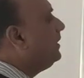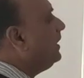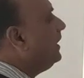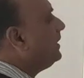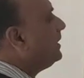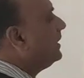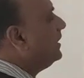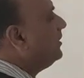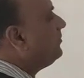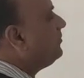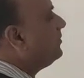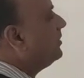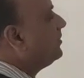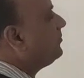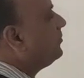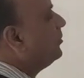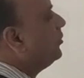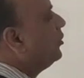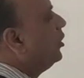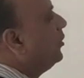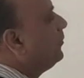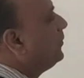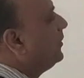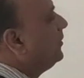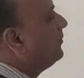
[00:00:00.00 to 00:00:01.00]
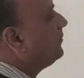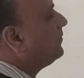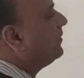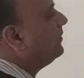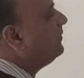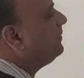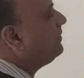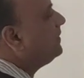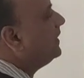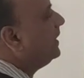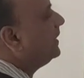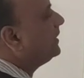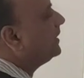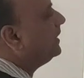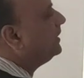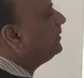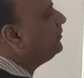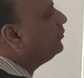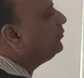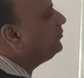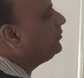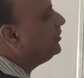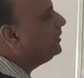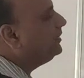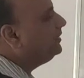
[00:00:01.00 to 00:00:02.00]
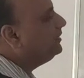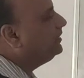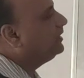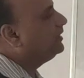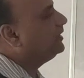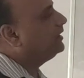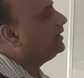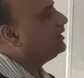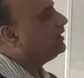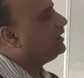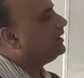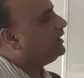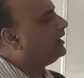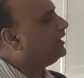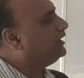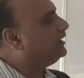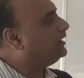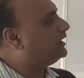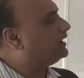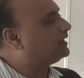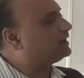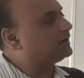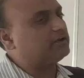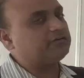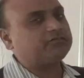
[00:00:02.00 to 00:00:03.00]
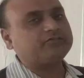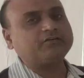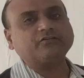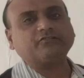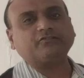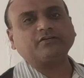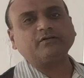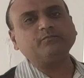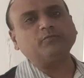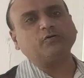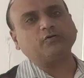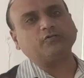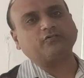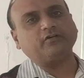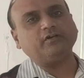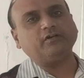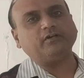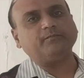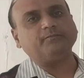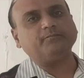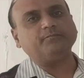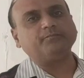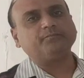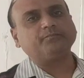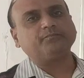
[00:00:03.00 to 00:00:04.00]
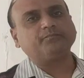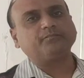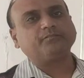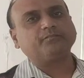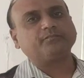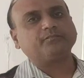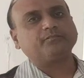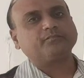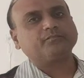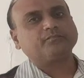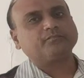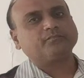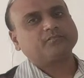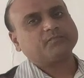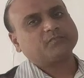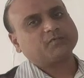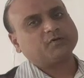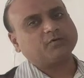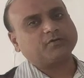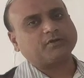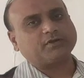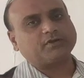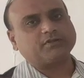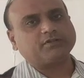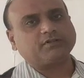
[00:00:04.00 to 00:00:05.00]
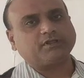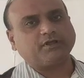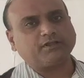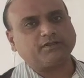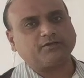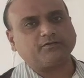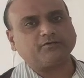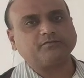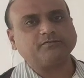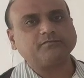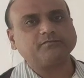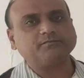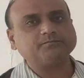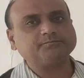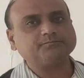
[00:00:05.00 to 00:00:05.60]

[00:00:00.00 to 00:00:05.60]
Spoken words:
data structure operations that are using in data structure mostly. Okay, thank you.